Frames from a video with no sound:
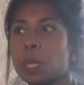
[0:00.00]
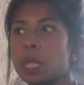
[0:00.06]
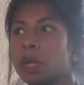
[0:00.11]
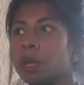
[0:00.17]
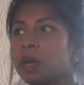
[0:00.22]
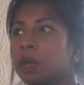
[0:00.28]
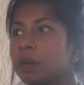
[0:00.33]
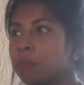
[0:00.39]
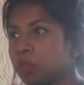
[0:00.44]

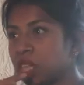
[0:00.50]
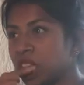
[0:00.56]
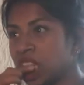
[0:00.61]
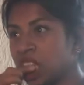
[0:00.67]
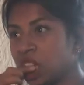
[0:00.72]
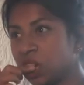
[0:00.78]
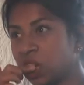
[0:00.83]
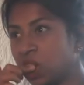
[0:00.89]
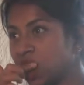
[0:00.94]
I've
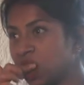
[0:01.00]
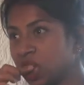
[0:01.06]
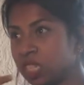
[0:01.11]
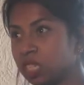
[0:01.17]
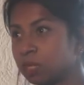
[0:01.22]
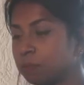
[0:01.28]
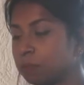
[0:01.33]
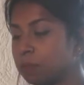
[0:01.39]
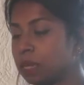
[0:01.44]

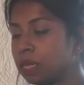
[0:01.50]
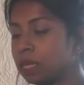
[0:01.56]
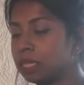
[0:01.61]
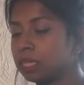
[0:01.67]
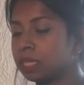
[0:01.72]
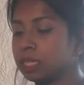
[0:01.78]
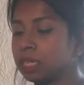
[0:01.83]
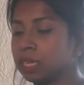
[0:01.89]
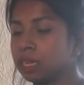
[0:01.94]
always been
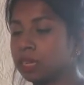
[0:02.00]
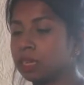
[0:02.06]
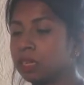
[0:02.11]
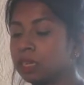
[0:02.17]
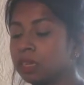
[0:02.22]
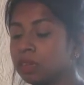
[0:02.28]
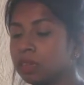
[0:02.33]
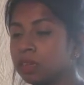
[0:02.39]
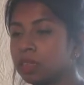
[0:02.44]
into,
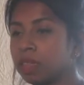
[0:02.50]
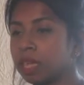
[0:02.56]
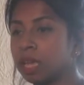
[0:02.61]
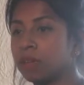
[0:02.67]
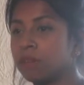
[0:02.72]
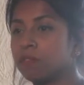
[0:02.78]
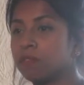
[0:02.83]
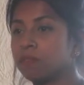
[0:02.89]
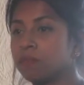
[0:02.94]

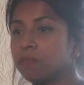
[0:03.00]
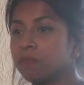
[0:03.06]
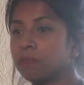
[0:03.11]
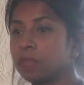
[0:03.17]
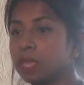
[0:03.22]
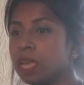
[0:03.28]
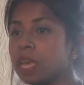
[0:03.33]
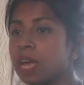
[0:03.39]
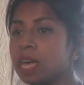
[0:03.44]

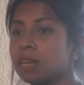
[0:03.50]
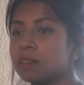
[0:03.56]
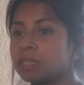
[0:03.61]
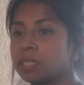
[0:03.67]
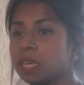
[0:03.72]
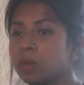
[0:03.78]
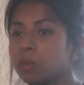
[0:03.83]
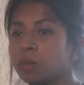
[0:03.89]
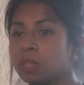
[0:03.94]
it kind of
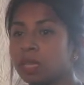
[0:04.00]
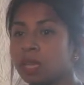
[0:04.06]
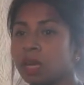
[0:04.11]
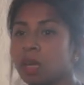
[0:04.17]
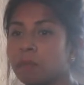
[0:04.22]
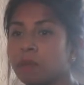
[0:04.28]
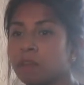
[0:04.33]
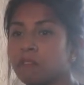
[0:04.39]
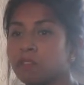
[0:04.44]
started with I got my